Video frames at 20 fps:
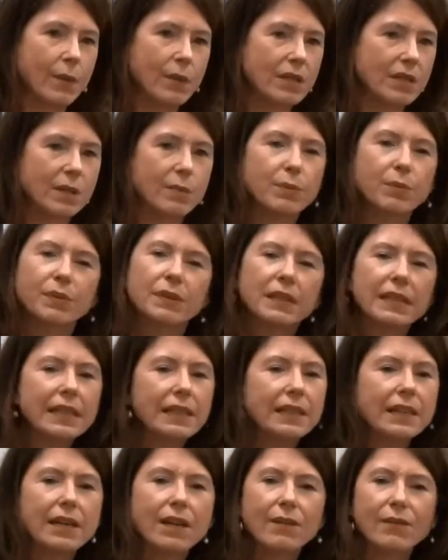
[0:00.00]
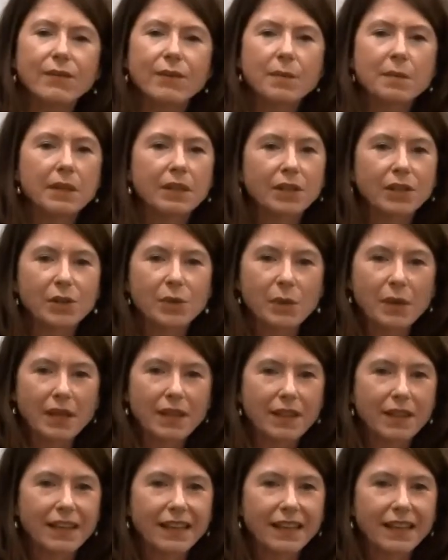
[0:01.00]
was completely unfamiliar with.